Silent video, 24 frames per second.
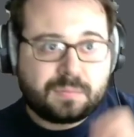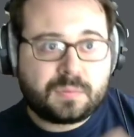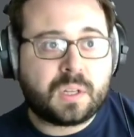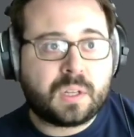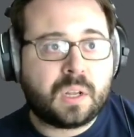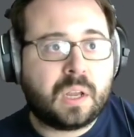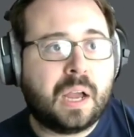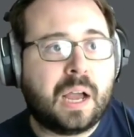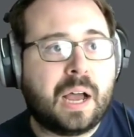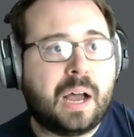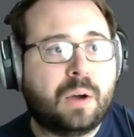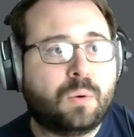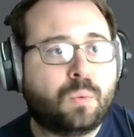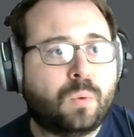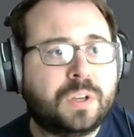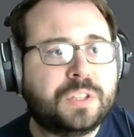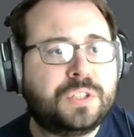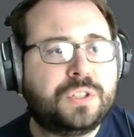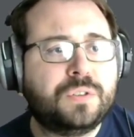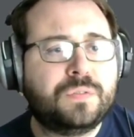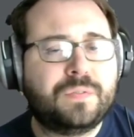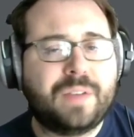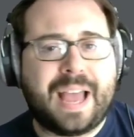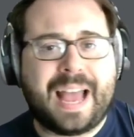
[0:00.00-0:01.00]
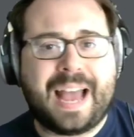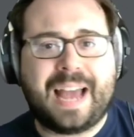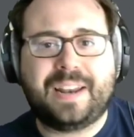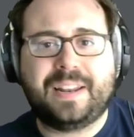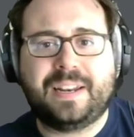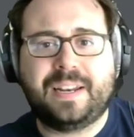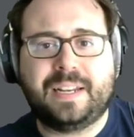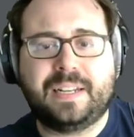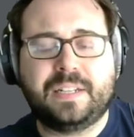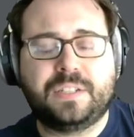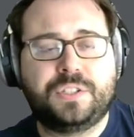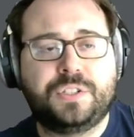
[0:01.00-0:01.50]
once you've added
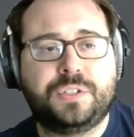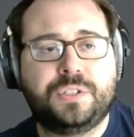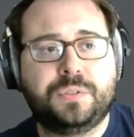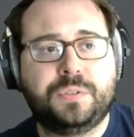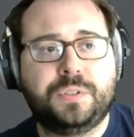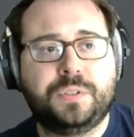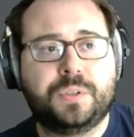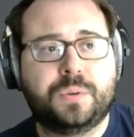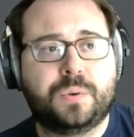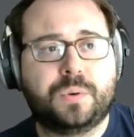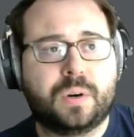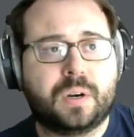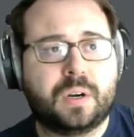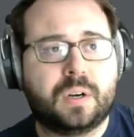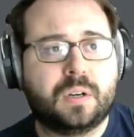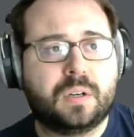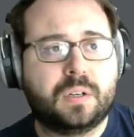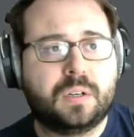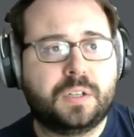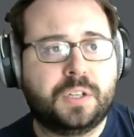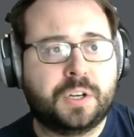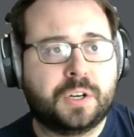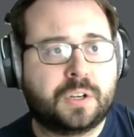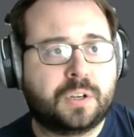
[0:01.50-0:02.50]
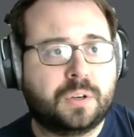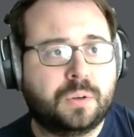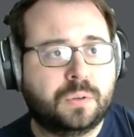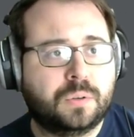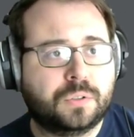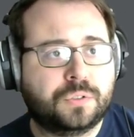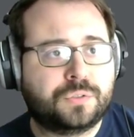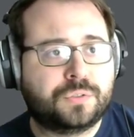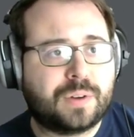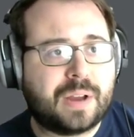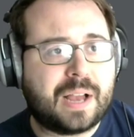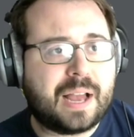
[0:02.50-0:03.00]
it to your Google
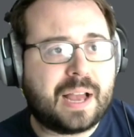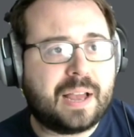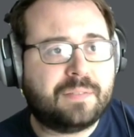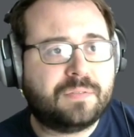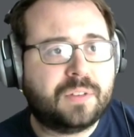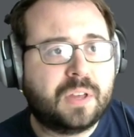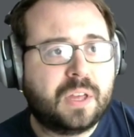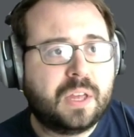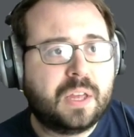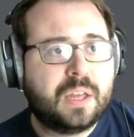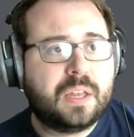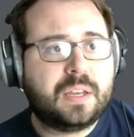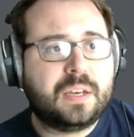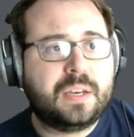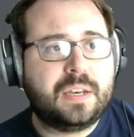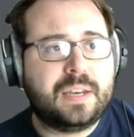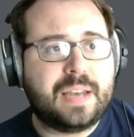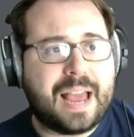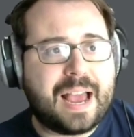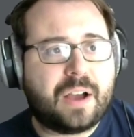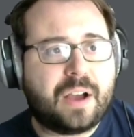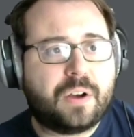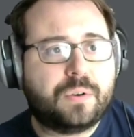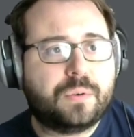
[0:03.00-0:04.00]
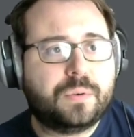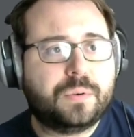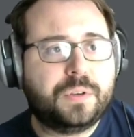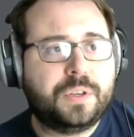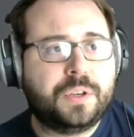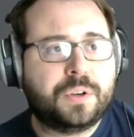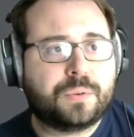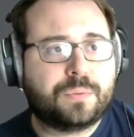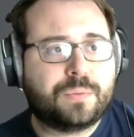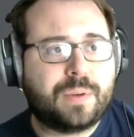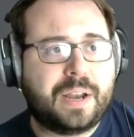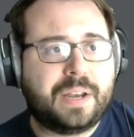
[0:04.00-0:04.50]
Drive, now
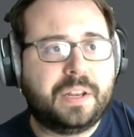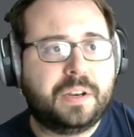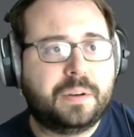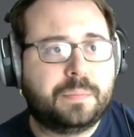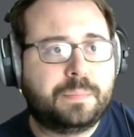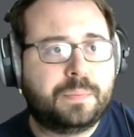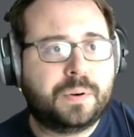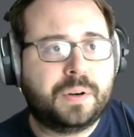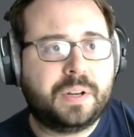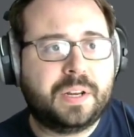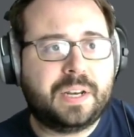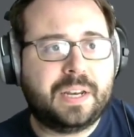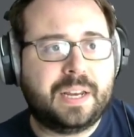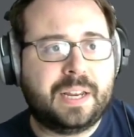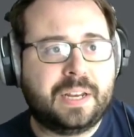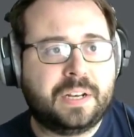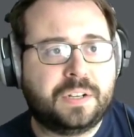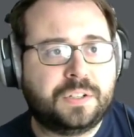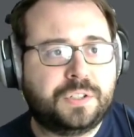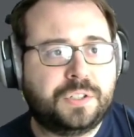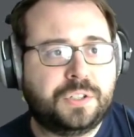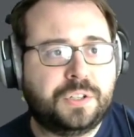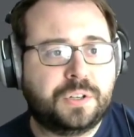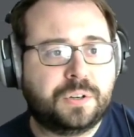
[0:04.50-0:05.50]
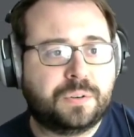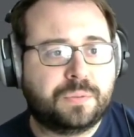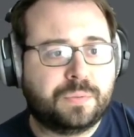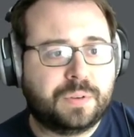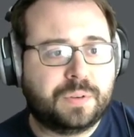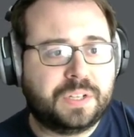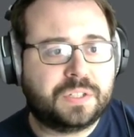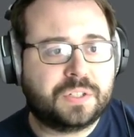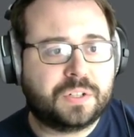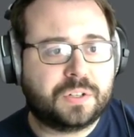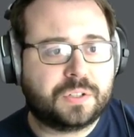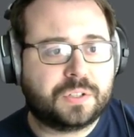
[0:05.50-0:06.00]
you're ready to put it into your
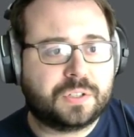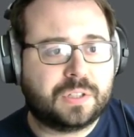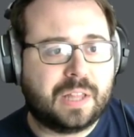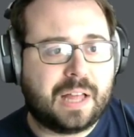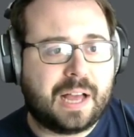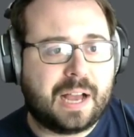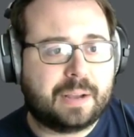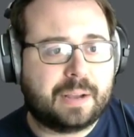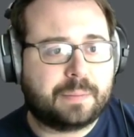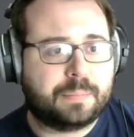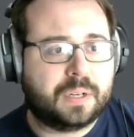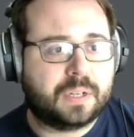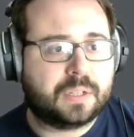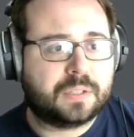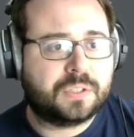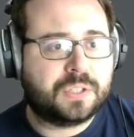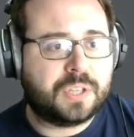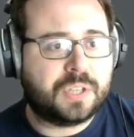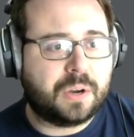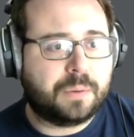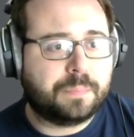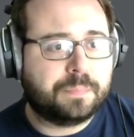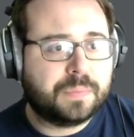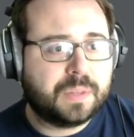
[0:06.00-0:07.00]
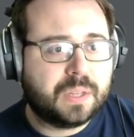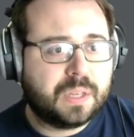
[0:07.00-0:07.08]
research logbook. So